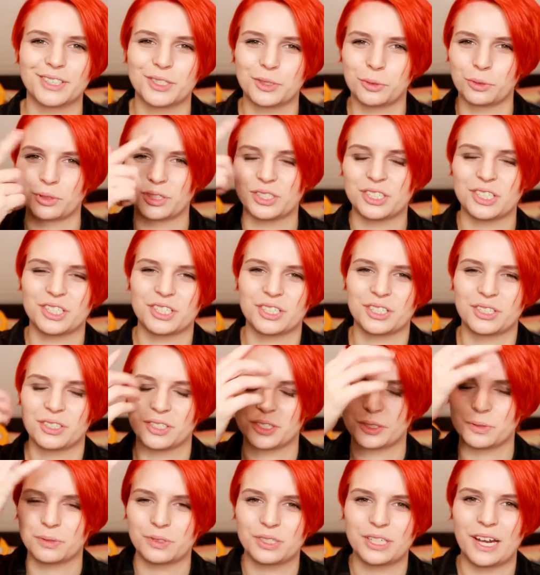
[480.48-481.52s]
store
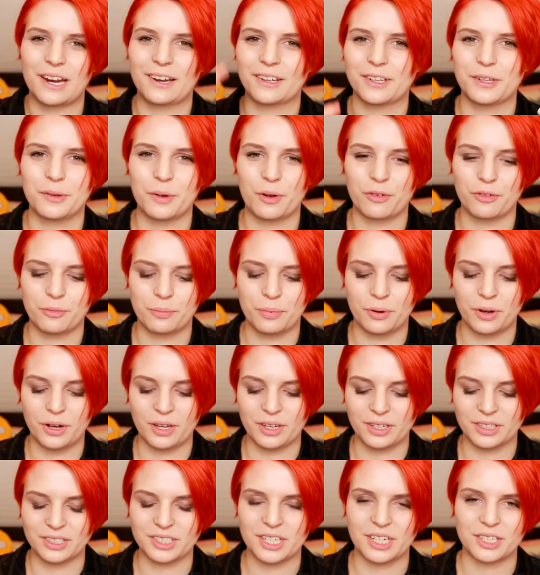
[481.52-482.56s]
assistant sort of telling you off for
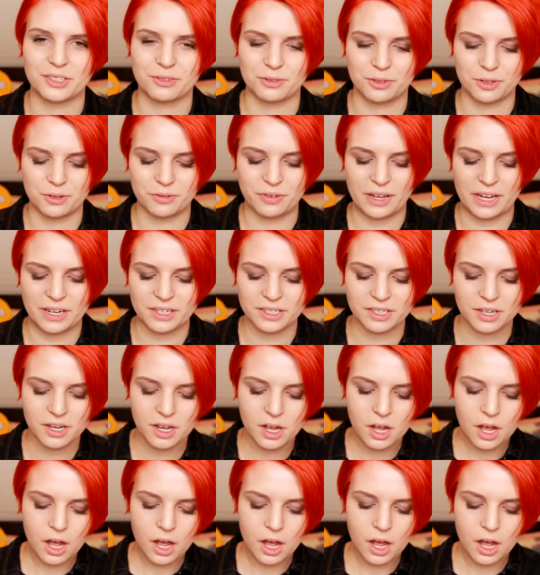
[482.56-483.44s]
putting a tester on your face.